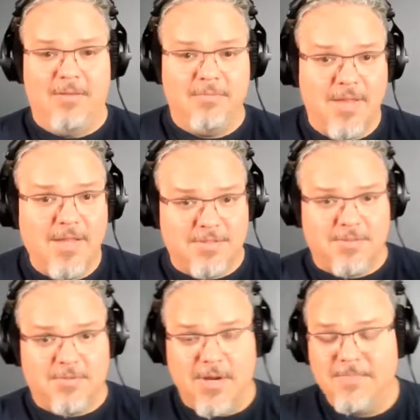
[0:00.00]

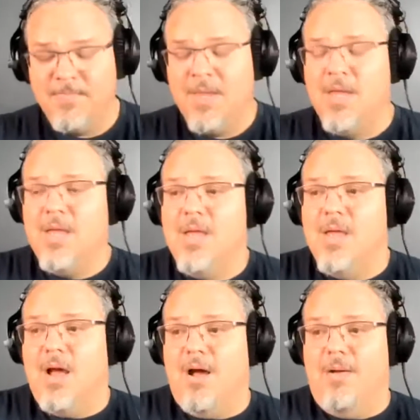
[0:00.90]
lenses, right?
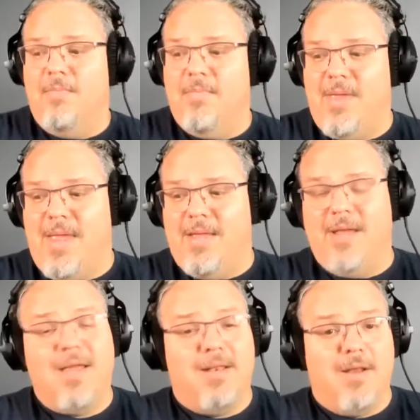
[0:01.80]
And
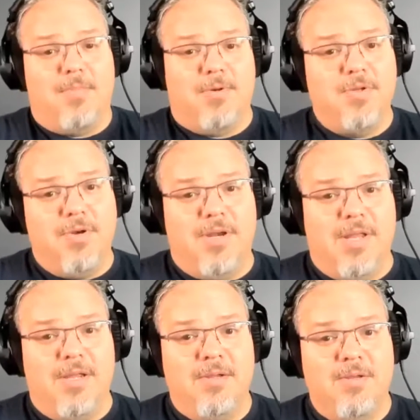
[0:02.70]
I had an
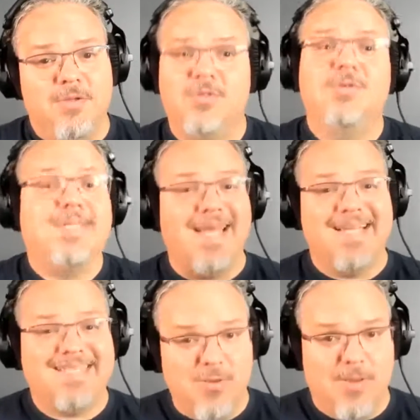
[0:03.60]
opportunity to
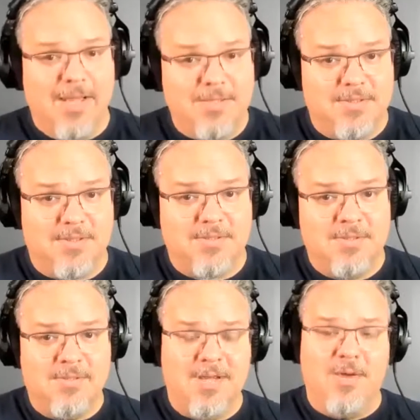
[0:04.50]
test new lenses.
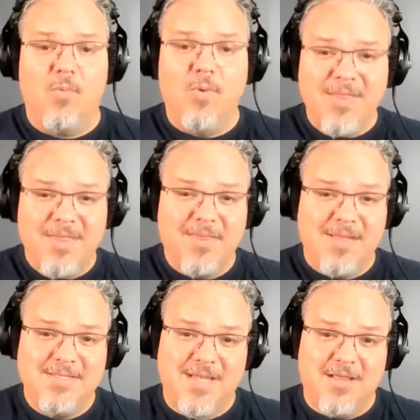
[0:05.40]
And one of the
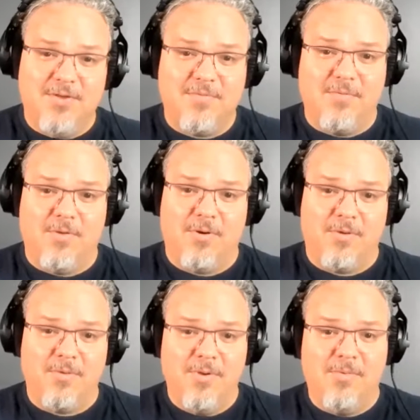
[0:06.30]
things I look
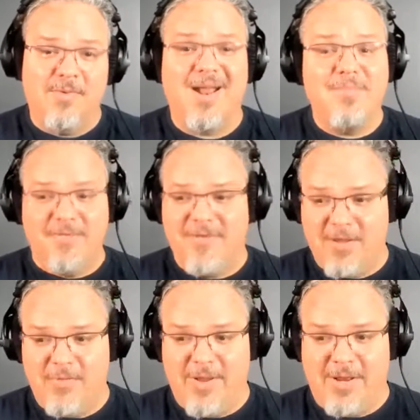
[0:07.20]
for when I'm
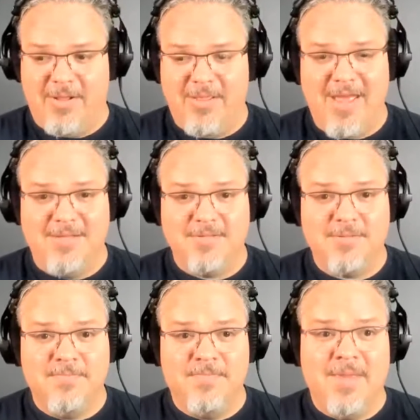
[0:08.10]
evaluating a
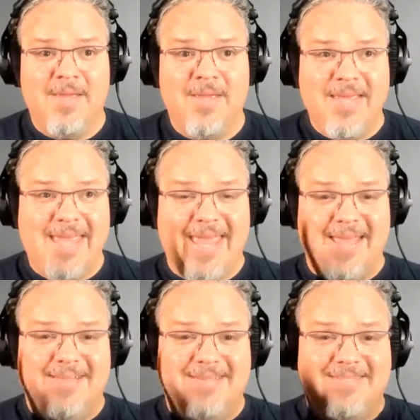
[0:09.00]
lens
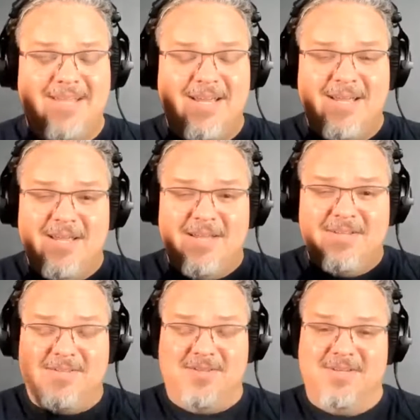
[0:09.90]
is,
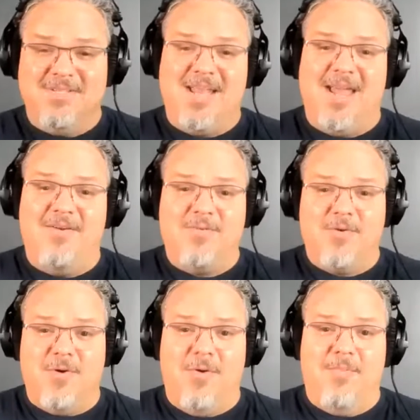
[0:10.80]
does it have
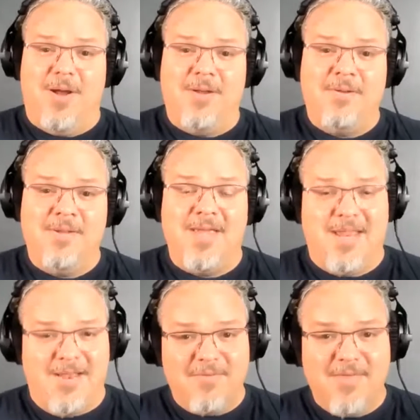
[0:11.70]
Coma?
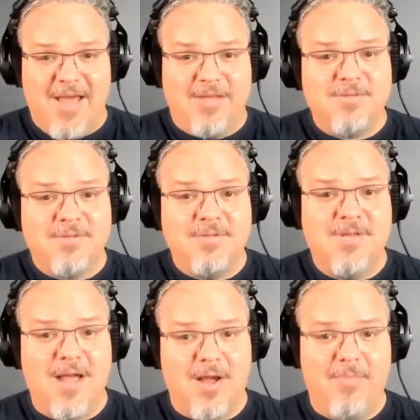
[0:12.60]
And if yes,
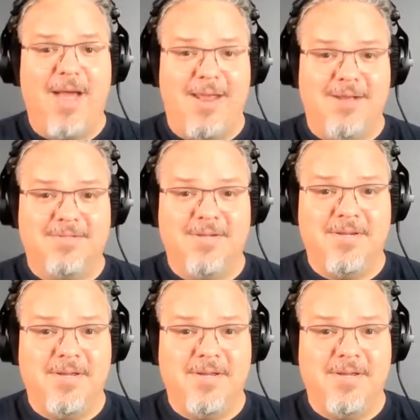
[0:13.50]
how bad is it?